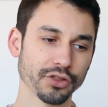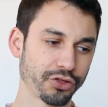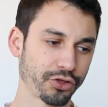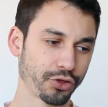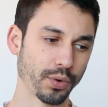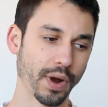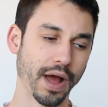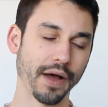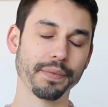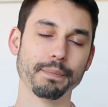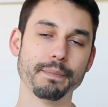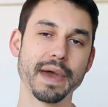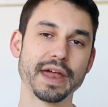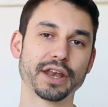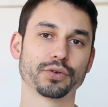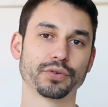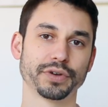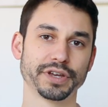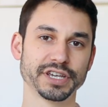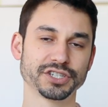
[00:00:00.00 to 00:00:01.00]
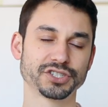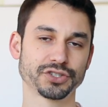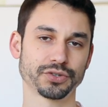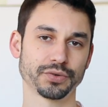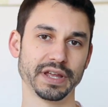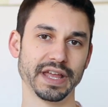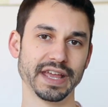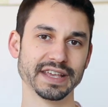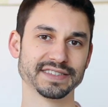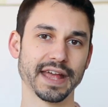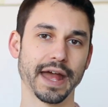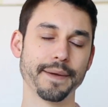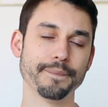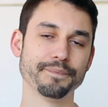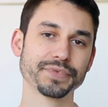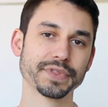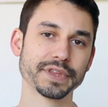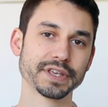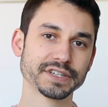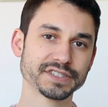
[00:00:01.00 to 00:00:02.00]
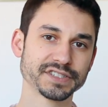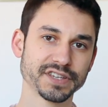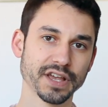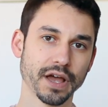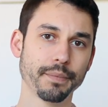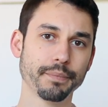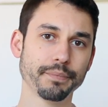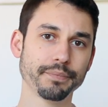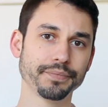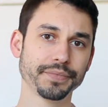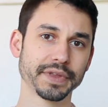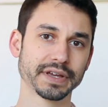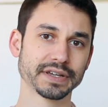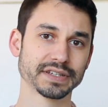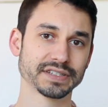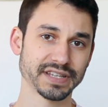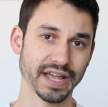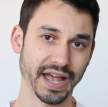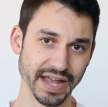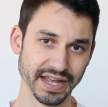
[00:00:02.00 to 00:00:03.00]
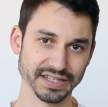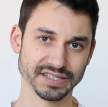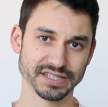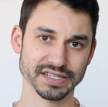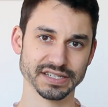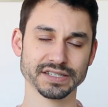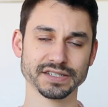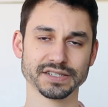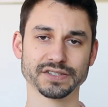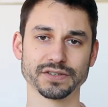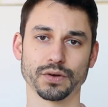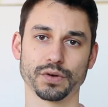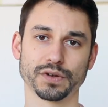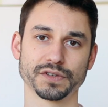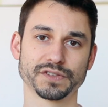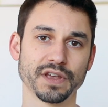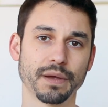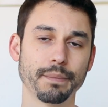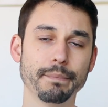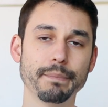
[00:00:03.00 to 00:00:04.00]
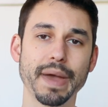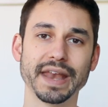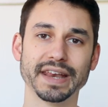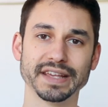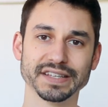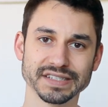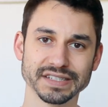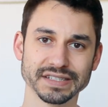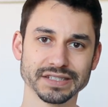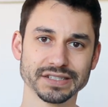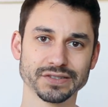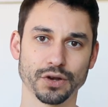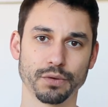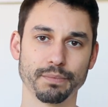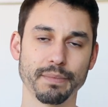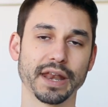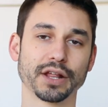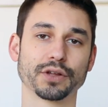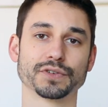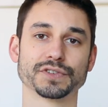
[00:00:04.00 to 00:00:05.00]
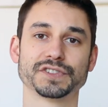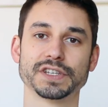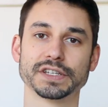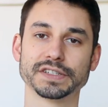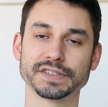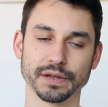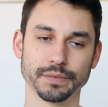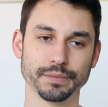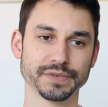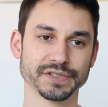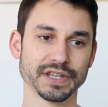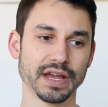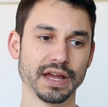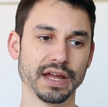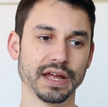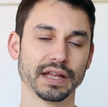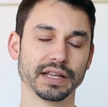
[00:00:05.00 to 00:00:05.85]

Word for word: throughout medical history is that some sciences or some medicines or medical systems